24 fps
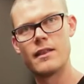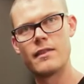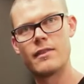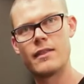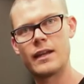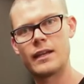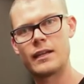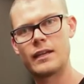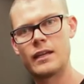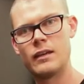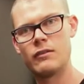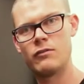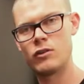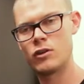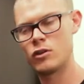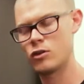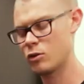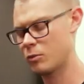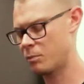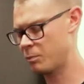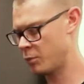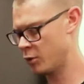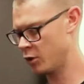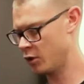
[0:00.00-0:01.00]
that give you
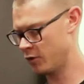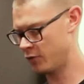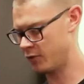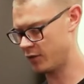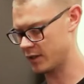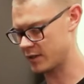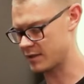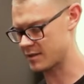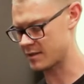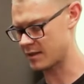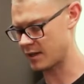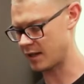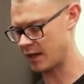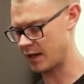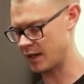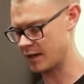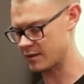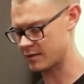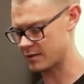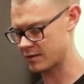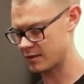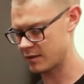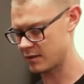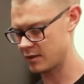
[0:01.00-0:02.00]
your perfect
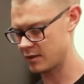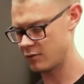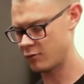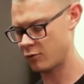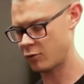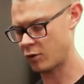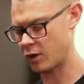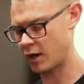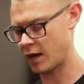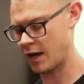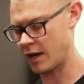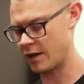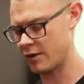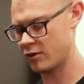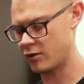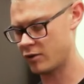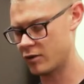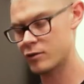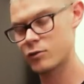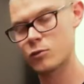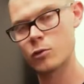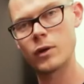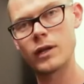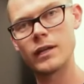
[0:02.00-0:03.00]
size for either a
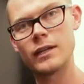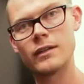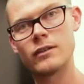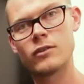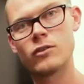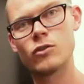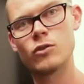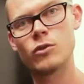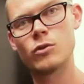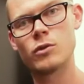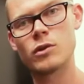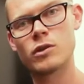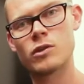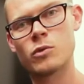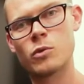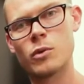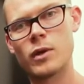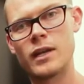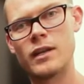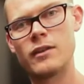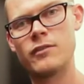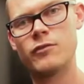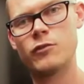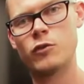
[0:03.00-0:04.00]
22 or
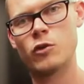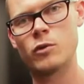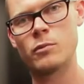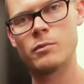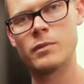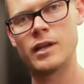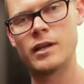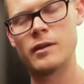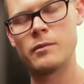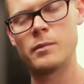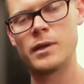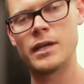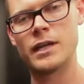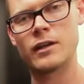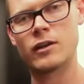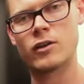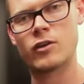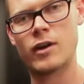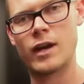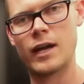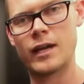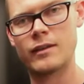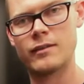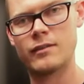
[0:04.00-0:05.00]
24 millimeter
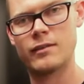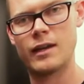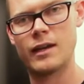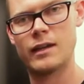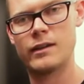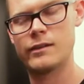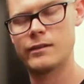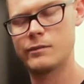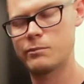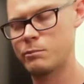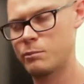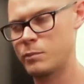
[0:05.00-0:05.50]
crankset,